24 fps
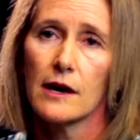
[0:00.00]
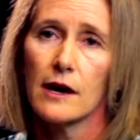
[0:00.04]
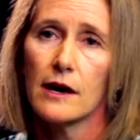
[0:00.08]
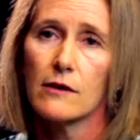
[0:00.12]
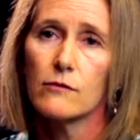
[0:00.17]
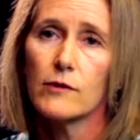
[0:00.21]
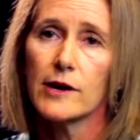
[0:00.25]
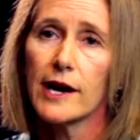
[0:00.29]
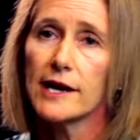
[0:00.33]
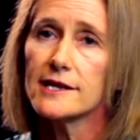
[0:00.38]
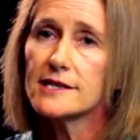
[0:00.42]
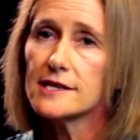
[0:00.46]
Uh,
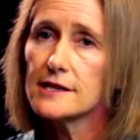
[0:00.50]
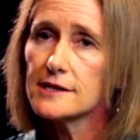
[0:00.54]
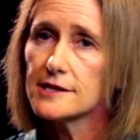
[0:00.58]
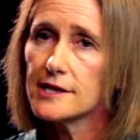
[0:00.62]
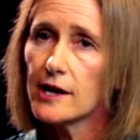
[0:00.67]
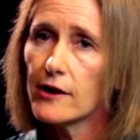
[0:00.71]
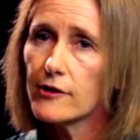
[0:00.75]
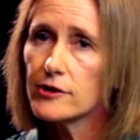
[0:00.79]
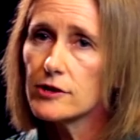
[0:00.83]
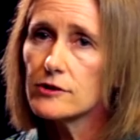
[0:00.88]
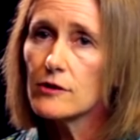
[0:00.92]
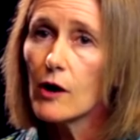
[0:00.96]
what I didn't
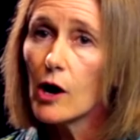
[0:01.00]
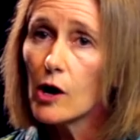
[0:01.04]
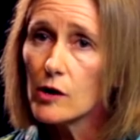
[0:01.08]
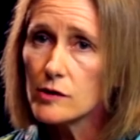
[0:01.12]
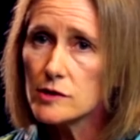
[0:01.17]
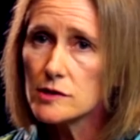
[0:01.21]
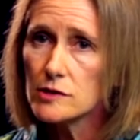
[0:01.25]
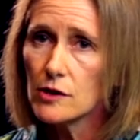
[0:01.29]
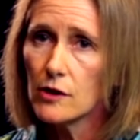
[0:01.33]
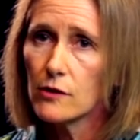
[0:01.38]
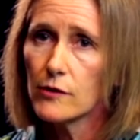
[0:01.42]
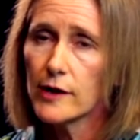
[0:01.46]
tell you
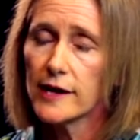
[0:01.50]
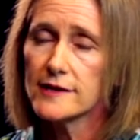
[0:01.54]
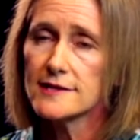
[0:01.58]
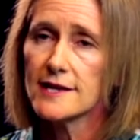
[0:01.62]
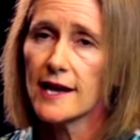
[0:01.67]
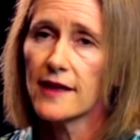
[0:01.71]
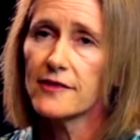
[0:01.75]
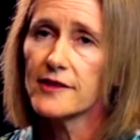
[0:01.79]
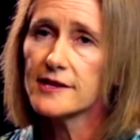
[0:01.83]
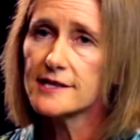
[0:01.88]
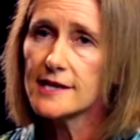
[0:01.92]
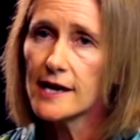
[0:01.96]
also is
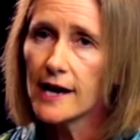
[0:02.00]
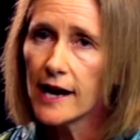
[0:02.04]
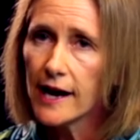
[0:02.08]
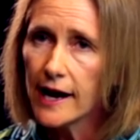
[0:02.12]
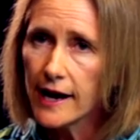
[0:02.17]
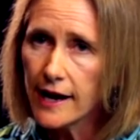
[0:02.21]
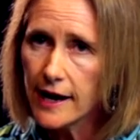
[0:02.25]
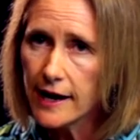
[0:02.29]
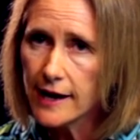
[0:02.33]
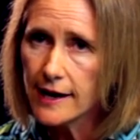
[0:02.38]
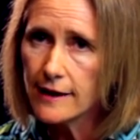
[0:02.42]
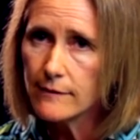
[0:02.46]
at the
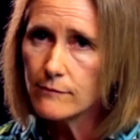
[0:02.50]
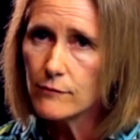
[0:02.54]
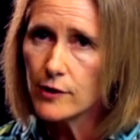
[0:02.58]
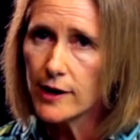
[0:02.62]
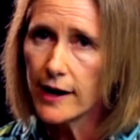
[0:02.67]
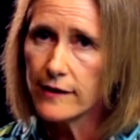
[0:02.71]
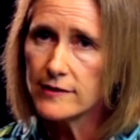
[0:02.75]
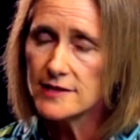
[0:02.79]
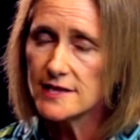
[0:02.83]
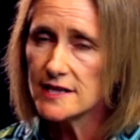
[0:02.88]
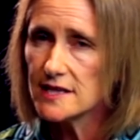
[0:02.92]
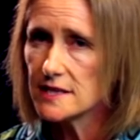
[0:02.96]
time
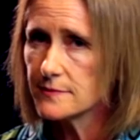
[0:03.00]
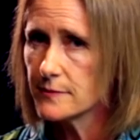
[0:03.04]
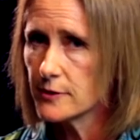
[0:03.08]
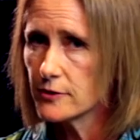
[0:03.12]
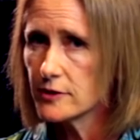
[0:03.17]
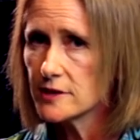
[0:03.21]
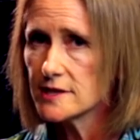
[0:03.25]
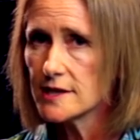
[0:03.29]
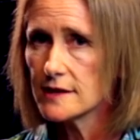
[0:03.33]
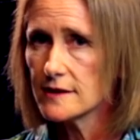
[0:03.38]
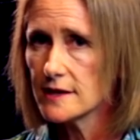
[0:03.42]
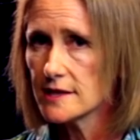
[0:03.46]
when I was
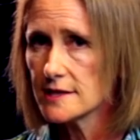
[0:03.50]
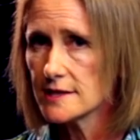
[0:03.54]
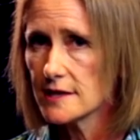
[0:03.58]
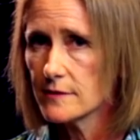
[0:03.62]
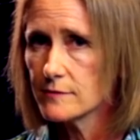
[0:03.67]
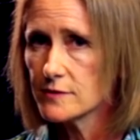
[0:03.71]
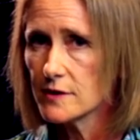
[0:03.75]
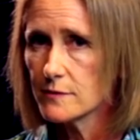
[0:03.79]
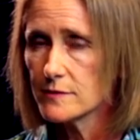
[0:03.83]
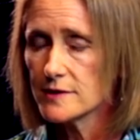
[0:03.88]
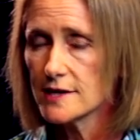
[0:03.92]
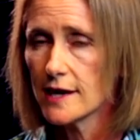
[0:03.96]
experiencing these
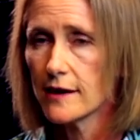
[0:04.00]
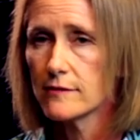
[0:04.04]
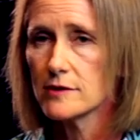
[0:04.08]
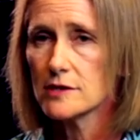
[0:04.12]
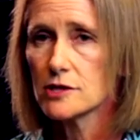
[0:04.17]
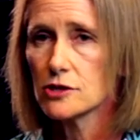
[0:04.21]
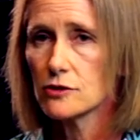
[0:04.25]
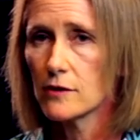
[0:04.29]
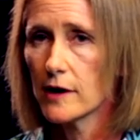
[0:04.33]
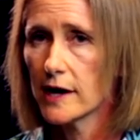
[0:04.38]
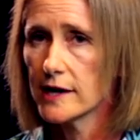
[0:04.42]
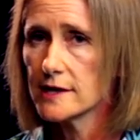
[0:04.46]
symptoms, I
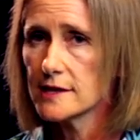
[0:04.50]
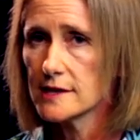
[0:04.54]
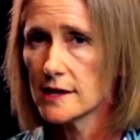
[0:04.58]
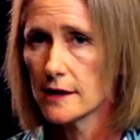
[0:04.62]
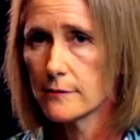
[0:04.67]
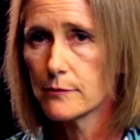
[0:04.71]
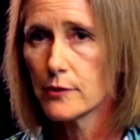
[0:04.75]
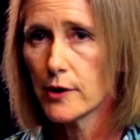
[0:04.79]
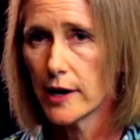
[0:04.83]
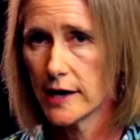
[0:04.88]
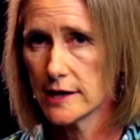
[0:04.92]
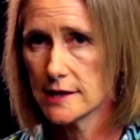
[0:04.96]
was trying to
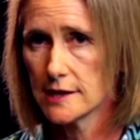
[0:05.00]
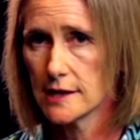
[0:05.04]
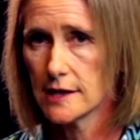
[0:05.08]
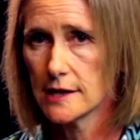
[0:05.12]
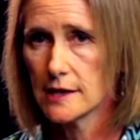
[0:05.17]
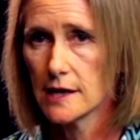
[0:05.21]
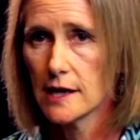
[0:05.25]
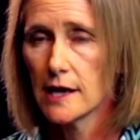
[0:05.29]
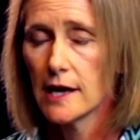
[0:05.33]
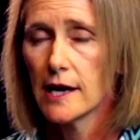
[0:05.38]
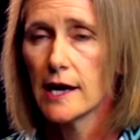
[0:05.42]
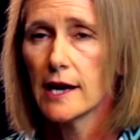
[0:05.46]
get
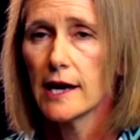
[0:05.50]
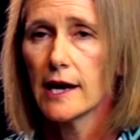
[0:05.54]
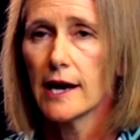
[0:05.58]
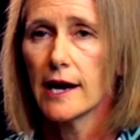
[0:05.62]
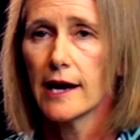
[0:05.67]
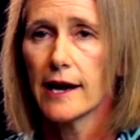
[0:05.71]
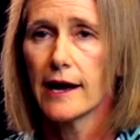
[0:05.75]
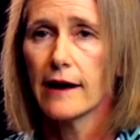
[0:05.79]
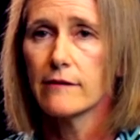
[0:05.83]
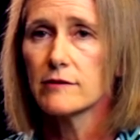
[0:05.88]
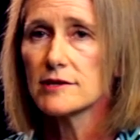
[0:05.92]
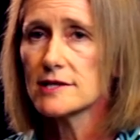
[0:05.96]
pregnant,
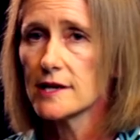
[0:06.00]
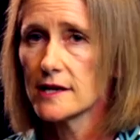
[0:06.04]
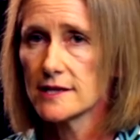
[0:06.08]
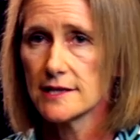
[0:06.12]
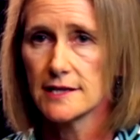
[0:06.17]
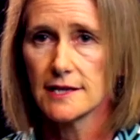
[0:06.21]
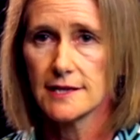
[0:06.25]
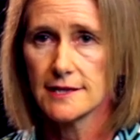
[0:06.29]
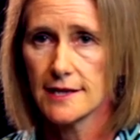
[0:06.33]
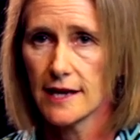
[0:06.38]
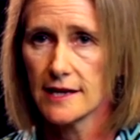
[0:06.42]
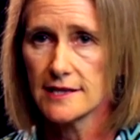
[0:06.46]
and I was
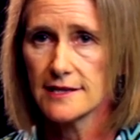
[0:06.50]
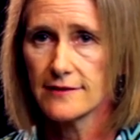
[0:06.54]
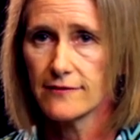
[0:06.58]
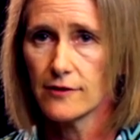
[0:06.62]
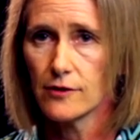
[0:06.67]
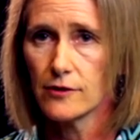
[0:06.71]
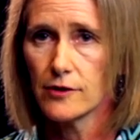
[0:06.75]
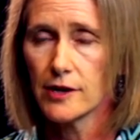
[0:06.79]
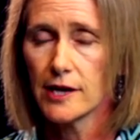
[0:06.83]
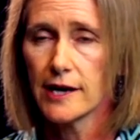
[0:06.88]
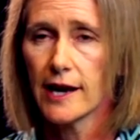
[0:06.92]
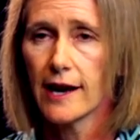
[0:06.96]

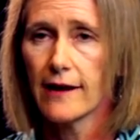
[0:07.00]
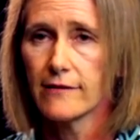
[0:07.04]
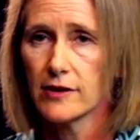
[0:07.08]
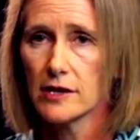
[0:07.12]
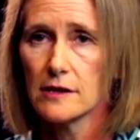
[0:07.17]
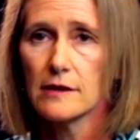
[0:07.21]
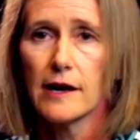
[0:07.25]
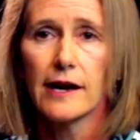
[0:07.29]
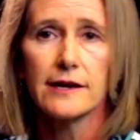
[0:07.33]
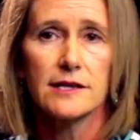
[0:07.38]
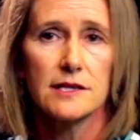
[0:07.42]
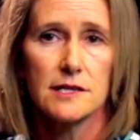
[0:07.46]
unsuccessful and
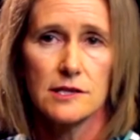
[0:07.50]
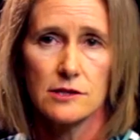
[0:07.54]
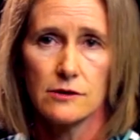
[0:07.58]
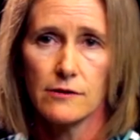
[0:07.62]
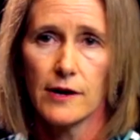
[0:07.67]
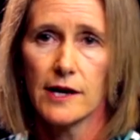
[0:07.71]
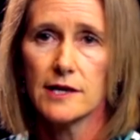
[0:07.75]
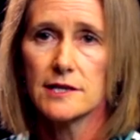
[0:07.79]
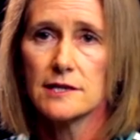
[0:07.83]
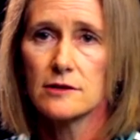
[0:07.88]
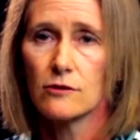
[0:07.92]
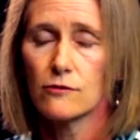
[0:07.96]
having a lot of
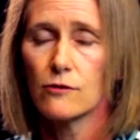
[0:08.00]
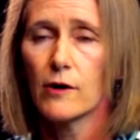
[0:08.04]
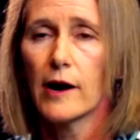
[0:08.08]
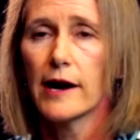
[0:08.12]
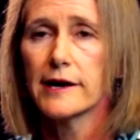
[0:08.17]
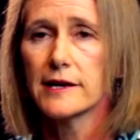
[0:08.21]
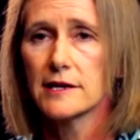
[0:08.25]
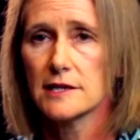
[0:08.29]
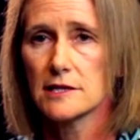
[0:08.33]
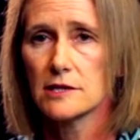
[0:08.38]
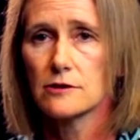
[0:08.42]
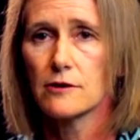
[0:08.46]
stress,
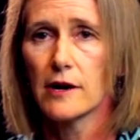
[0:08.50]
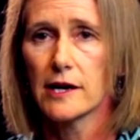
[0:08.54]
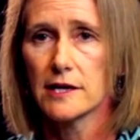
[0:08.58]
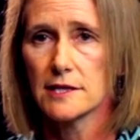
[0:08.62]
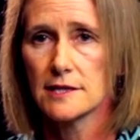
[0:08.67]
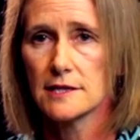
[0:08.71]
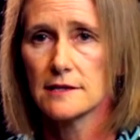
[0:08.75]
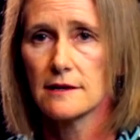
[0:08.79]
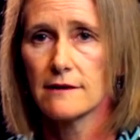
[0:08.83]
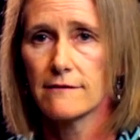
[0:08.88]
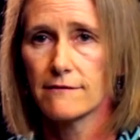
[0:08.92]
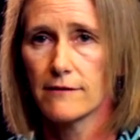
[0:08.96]
chronic
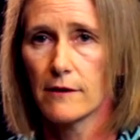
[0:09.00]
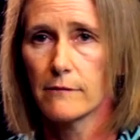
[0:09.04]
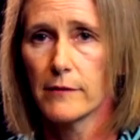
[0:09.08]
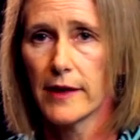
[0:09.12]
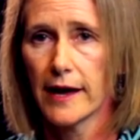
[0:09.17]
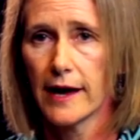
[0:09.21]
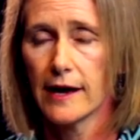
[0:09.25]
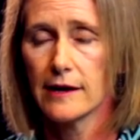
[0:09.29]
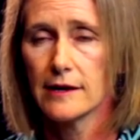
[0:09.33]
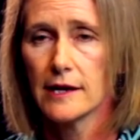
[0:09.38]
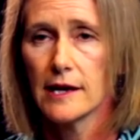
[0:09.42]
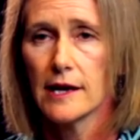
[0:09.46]
stress from
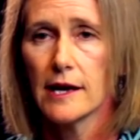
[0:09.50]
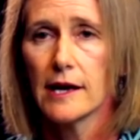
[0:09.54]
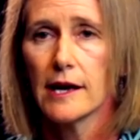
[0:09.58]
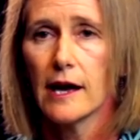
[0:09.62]
that.